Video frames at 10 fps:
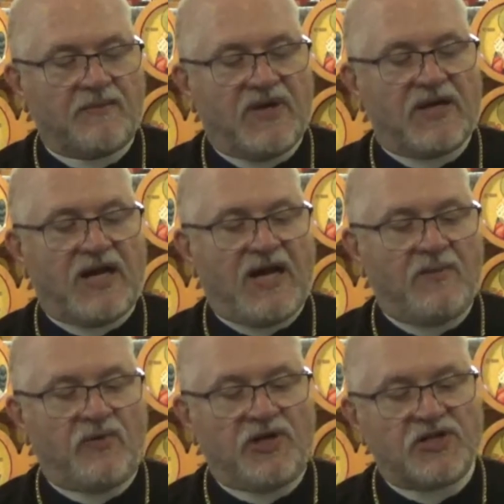But
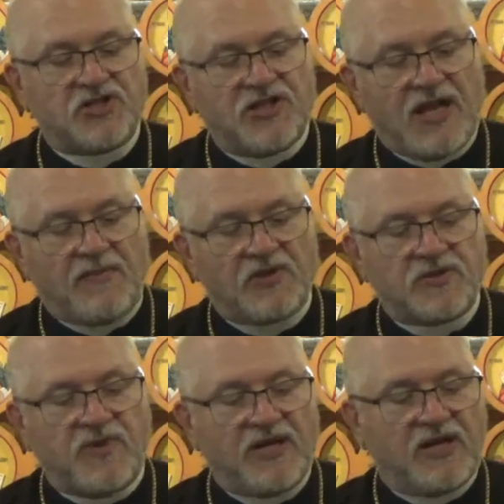I will
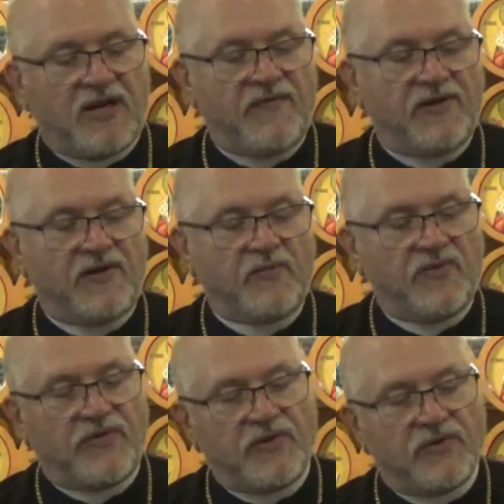establish my covenant
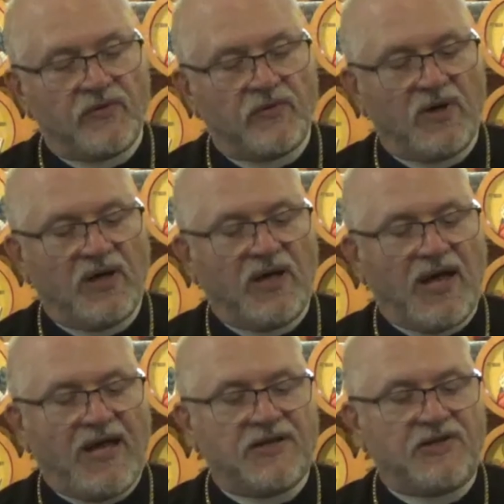with you,
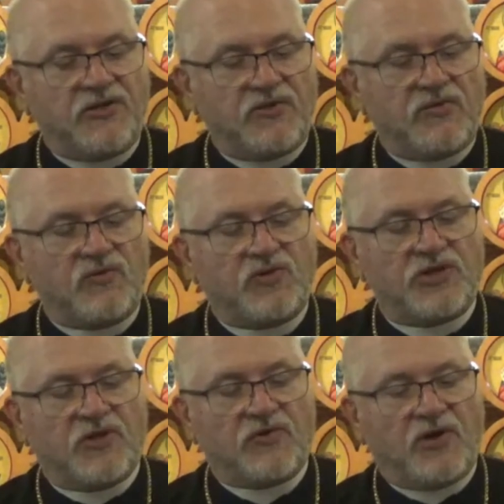and you
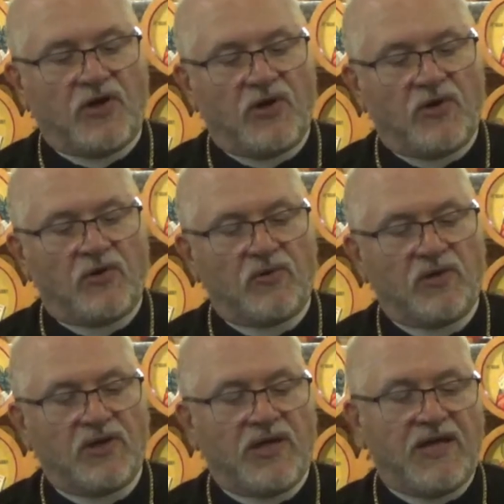shall
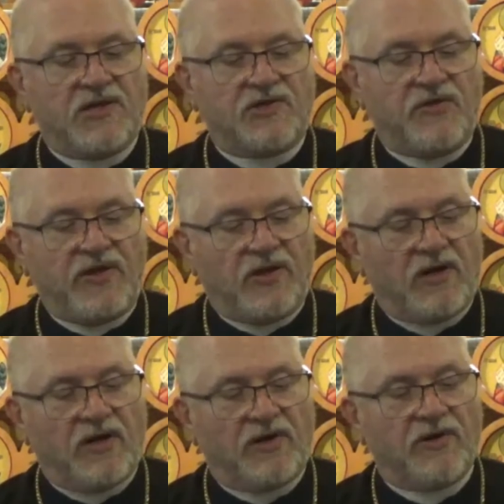go into the
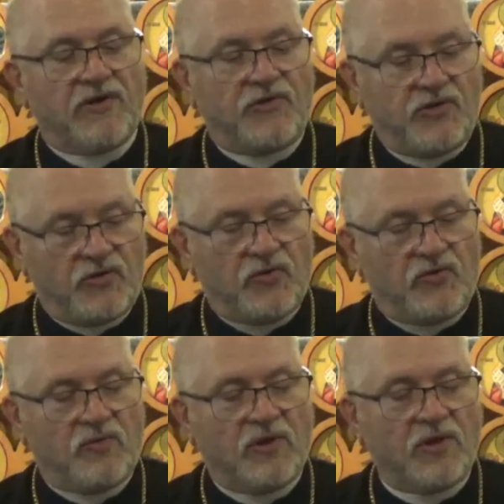ark,
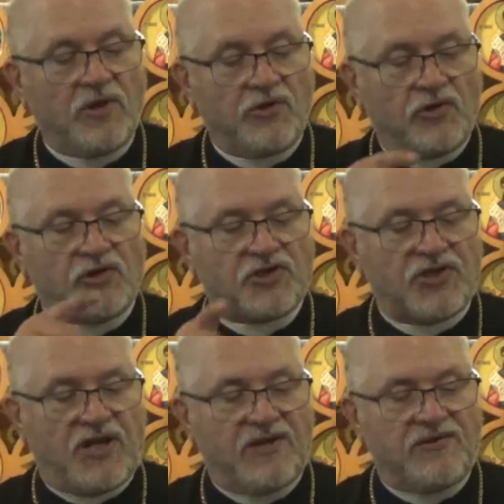you, your
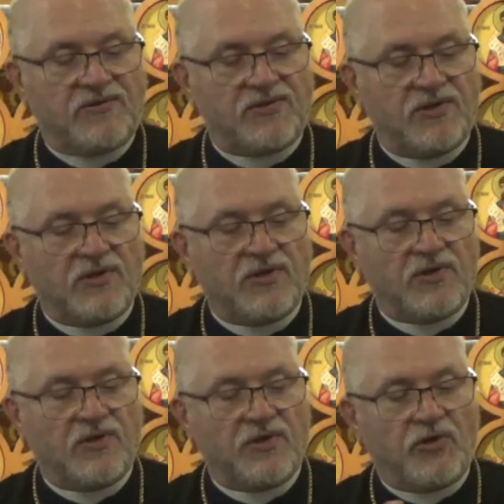sons,
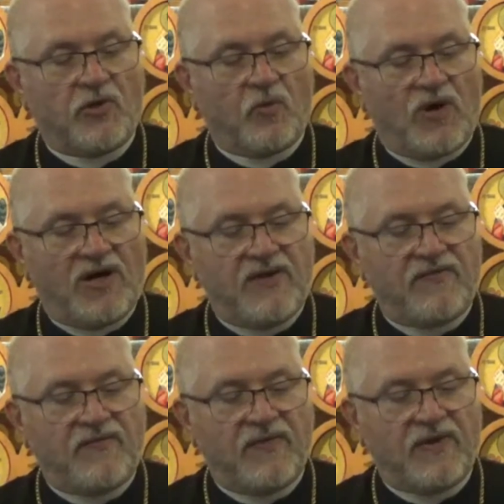your
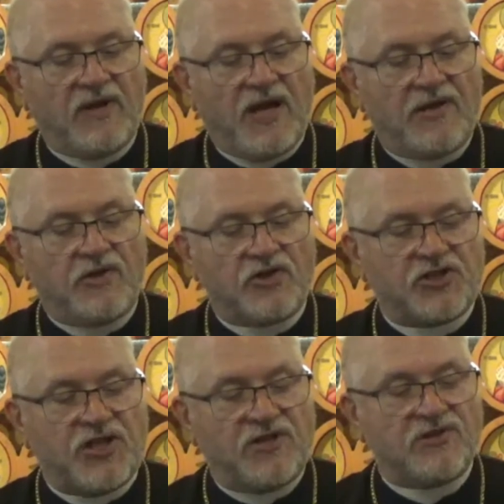wife, and your
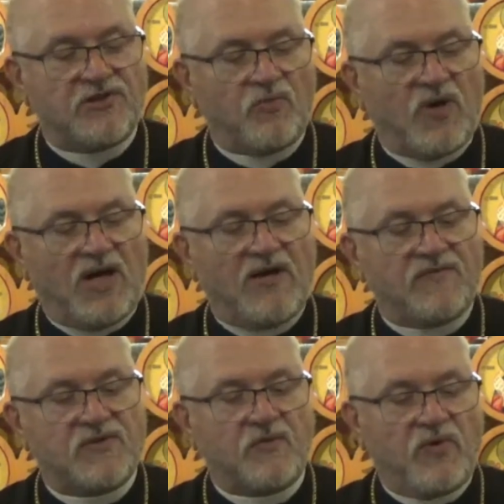sons'
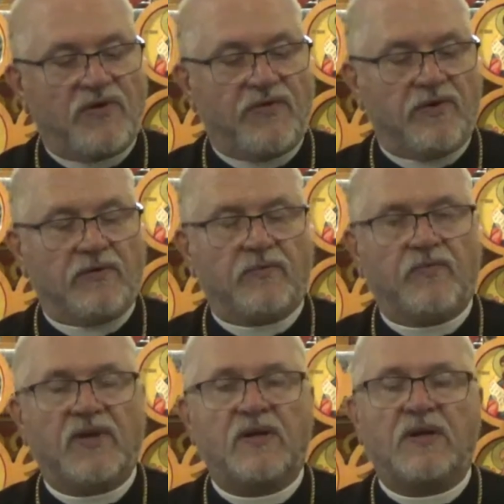wives with you.
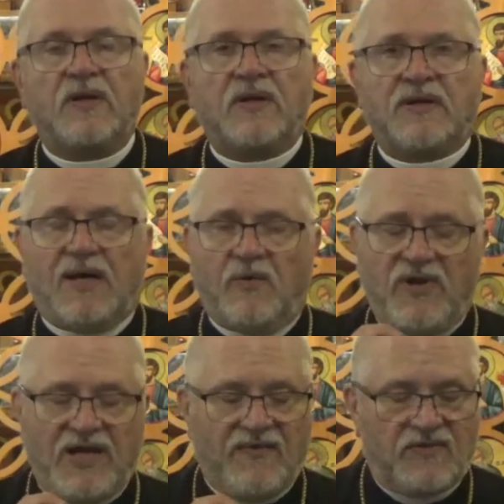Now
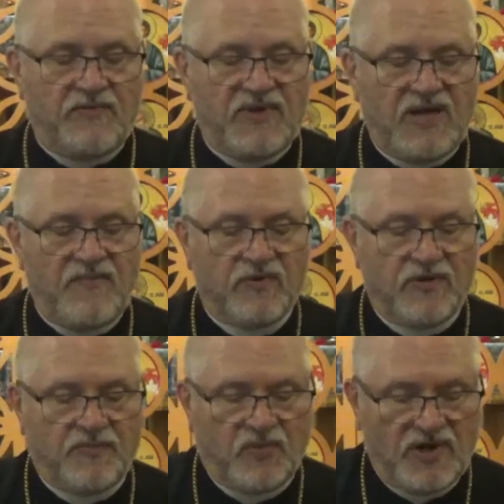we have to be able
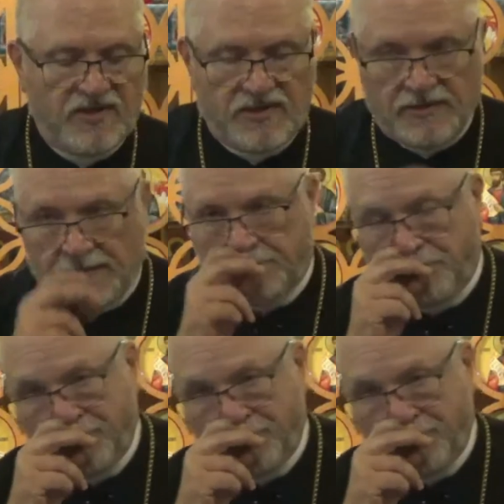to point here